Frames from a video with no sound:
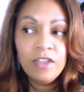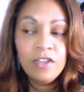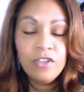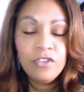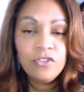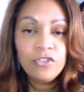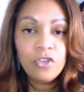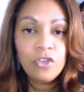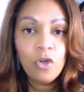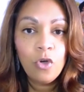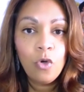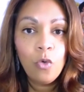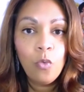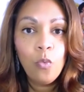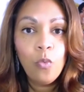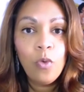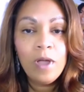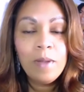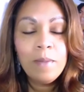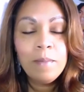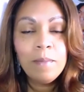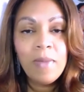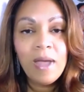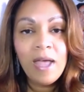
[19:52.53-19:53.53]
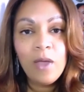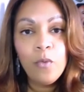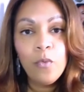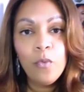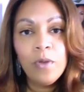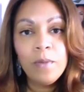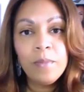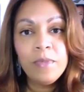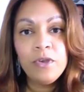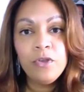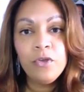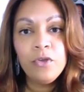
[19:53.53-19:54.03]
So what my
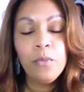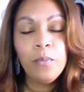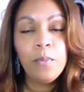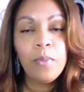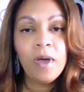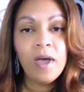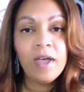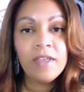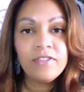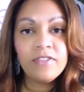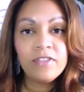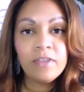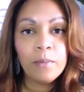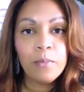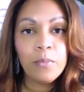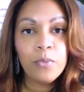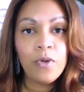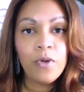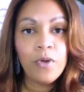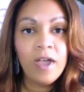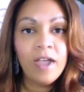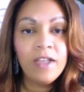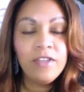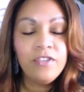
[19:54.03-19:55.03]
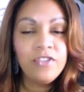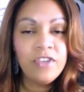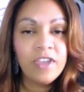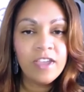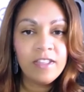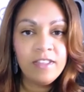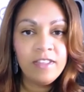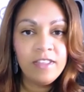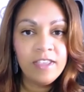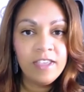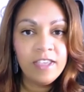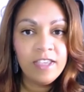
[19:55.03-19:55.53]
Women Who Boss a
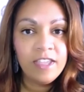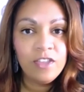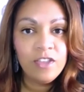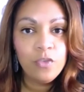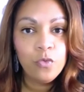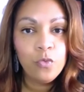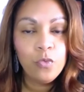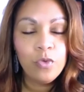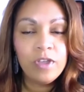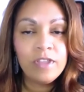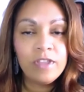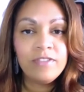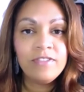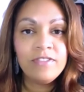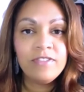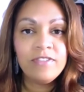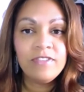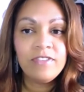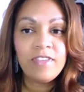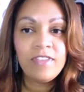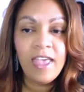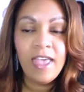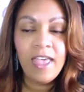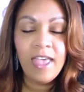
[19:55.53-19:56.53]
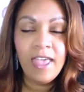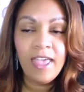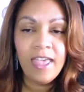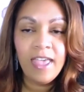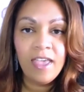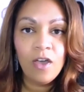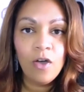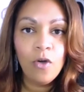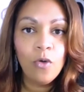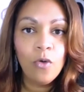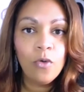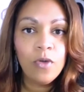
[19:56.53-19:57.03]
project did was
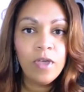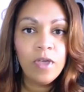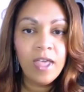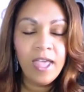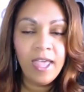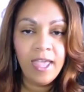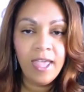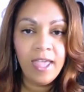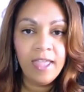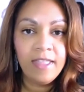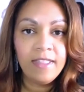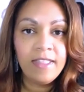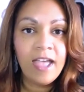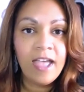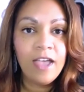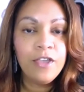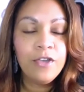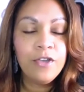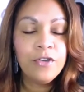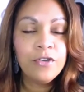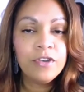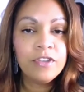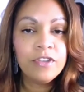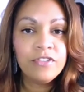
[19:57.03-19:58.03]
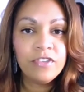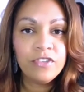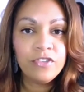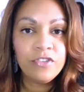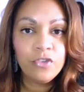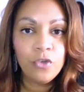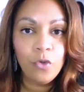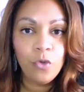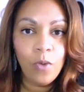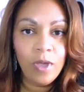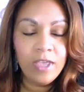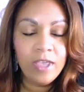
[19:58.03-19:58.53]
say, okay, now you're in a
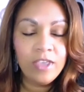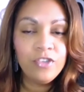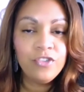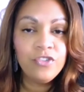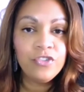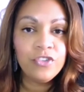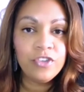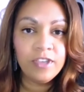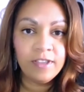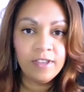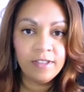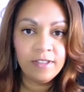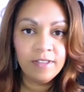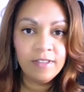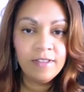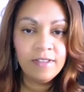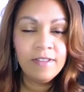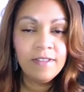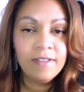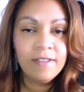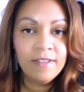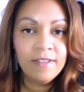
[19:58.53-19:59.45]
situation,